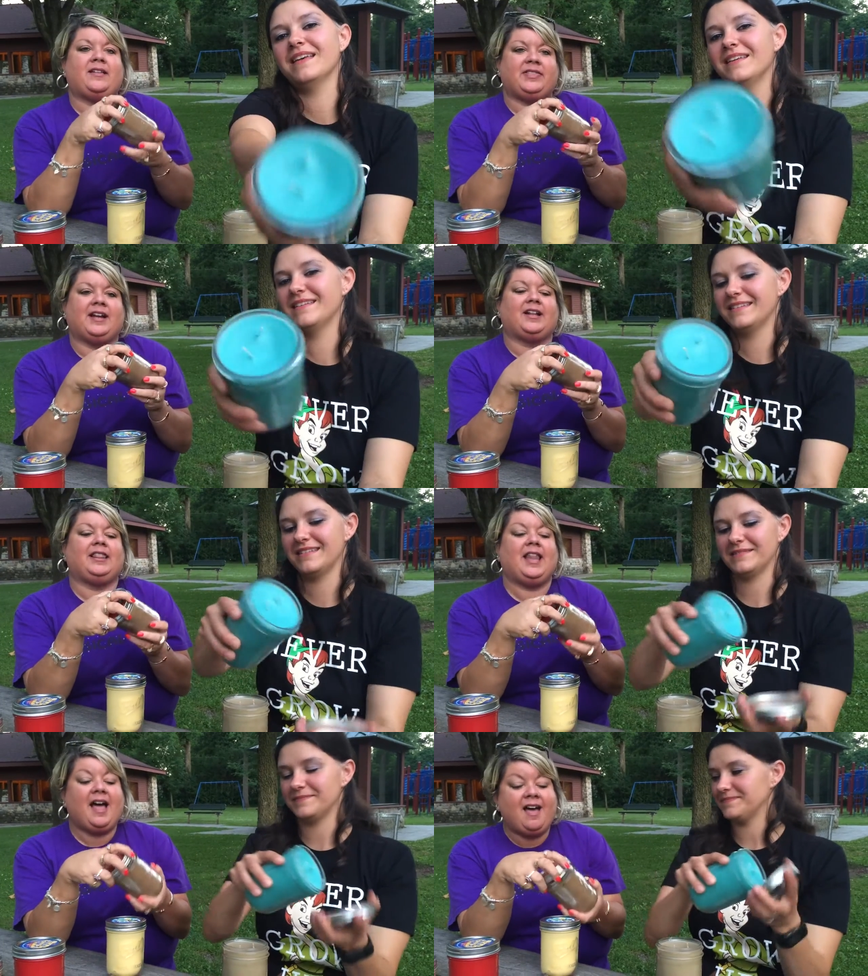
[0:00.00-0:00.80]
Speaker 1: out there
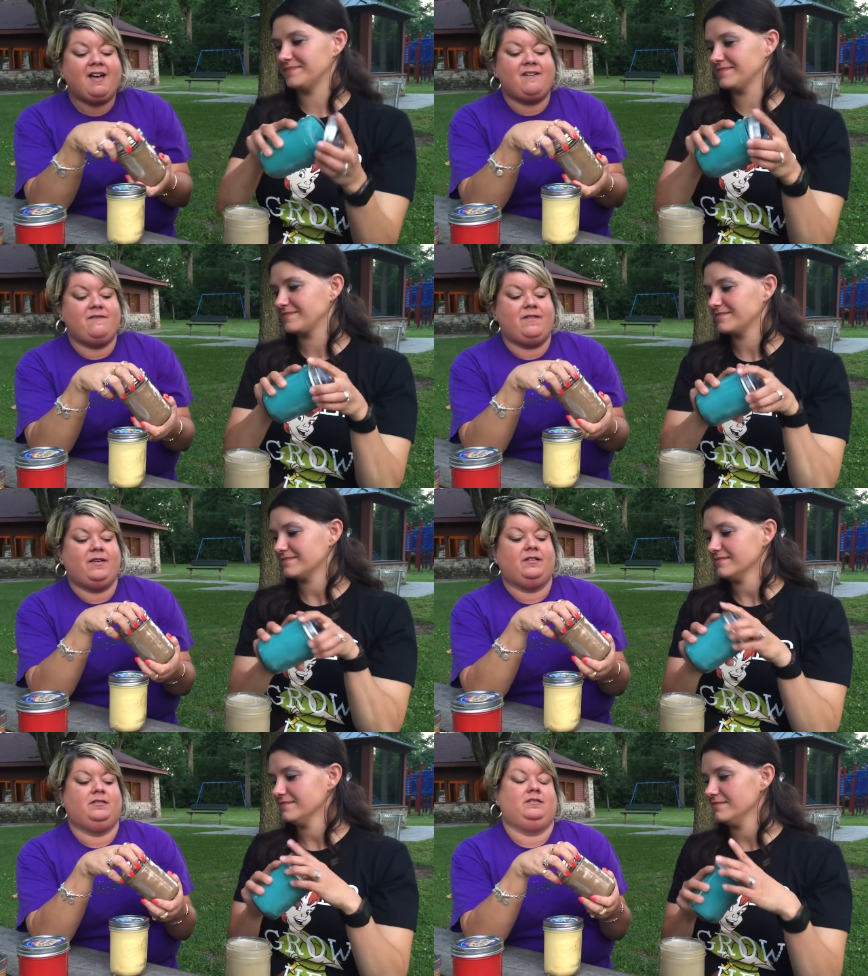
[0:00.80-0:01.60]
love
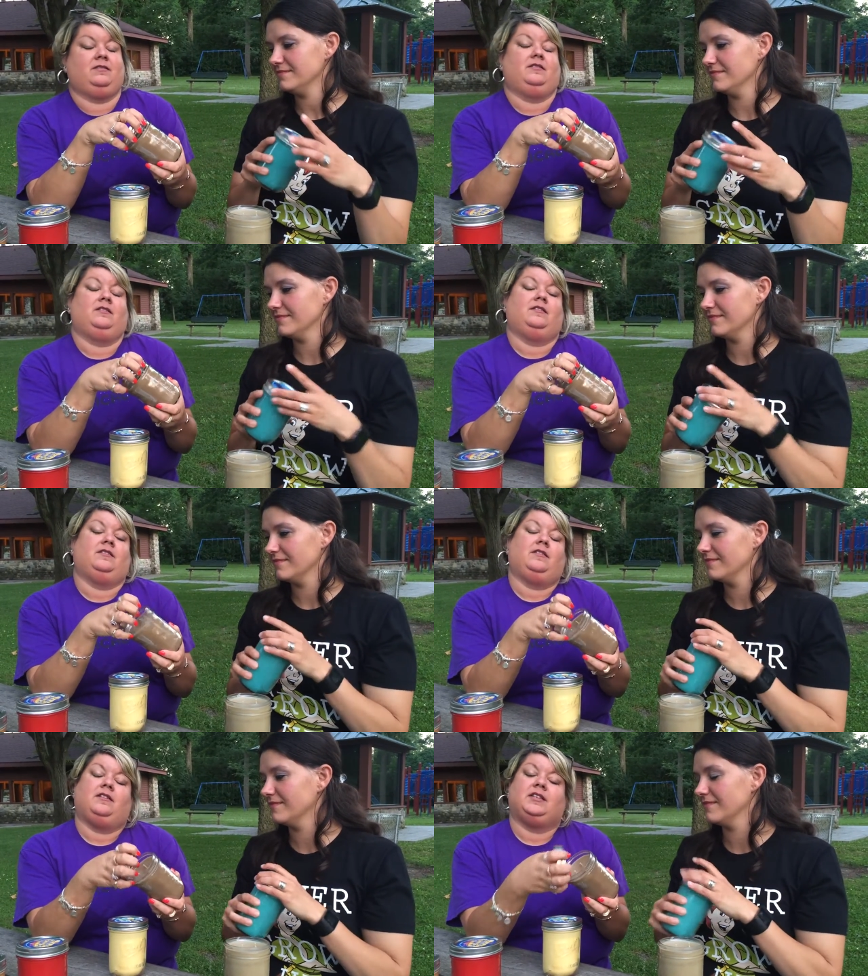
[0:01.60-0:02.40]

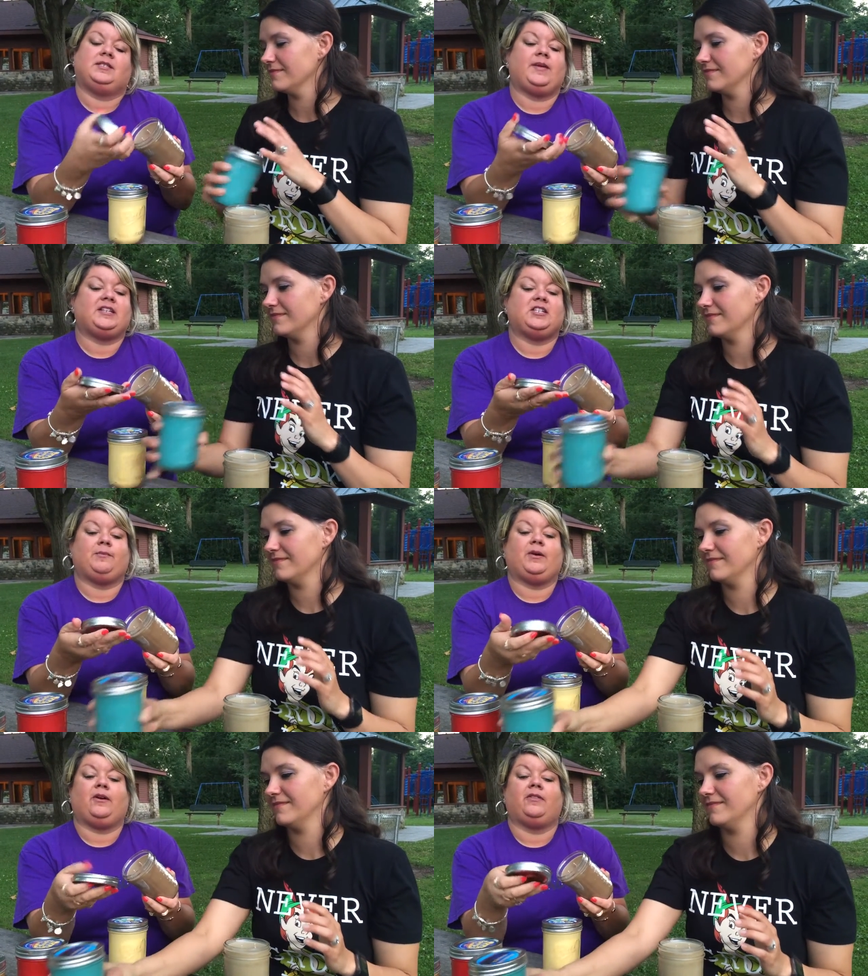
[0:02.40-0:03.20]

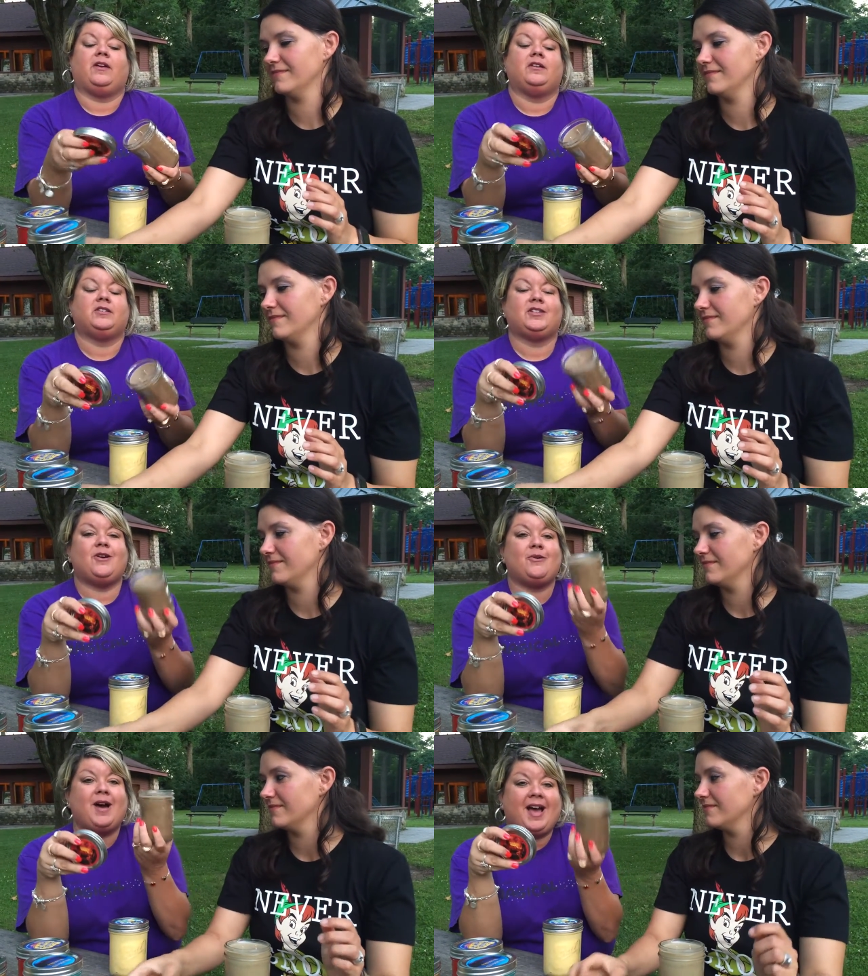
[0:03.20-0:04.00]
Spaceship Earth.
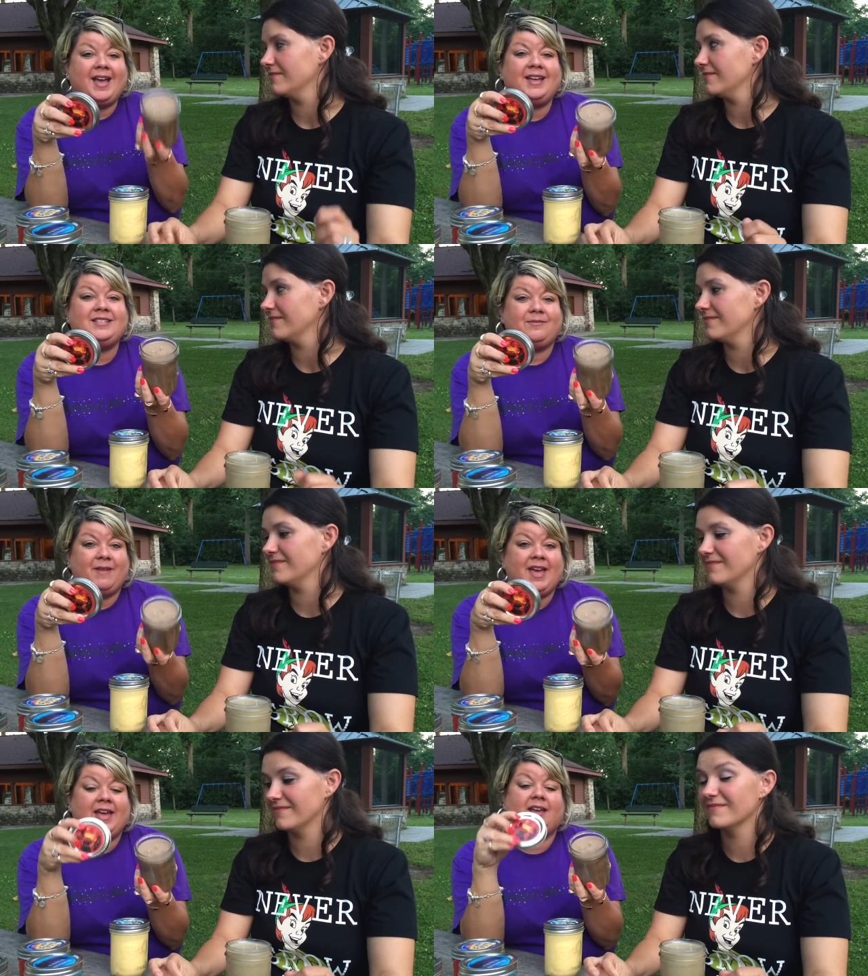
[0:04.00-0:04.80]
So I had to
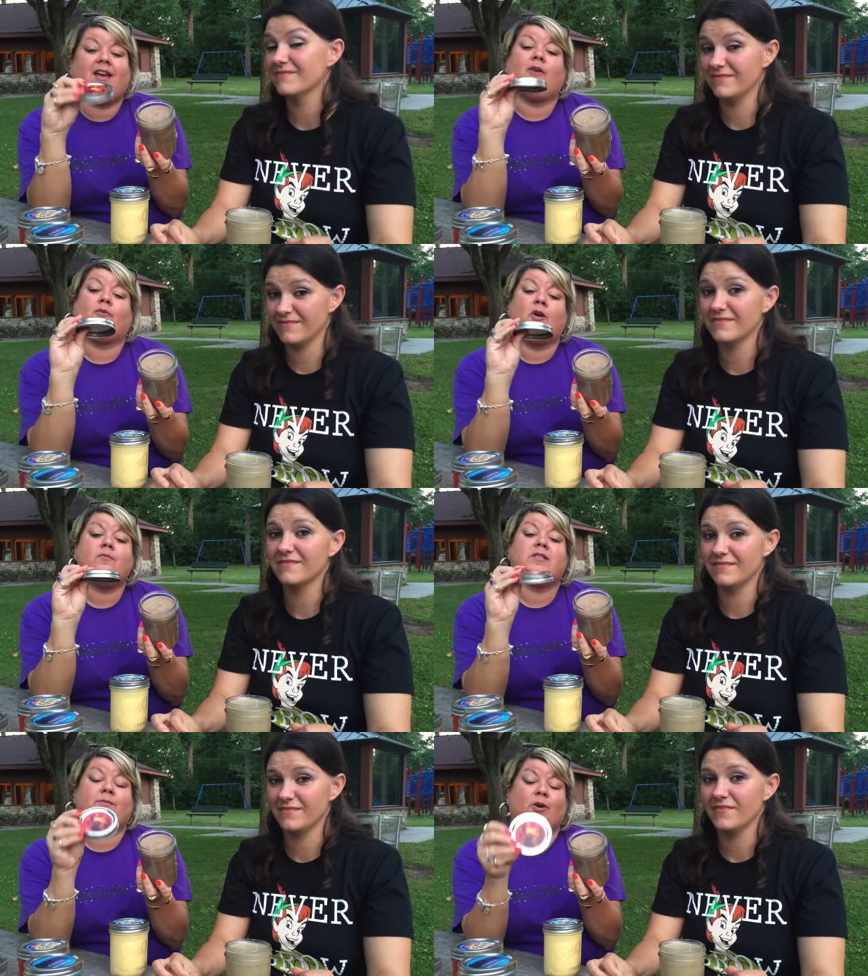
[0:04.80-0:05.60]
make a
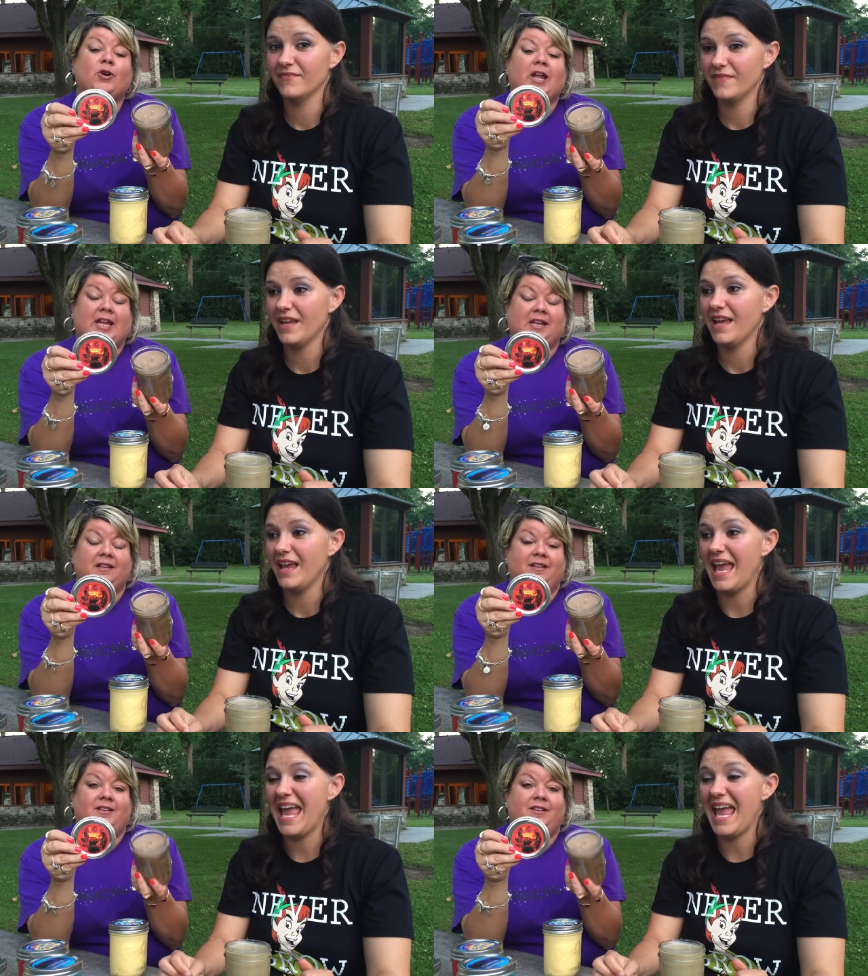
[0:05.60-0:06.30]
Rome is Burning.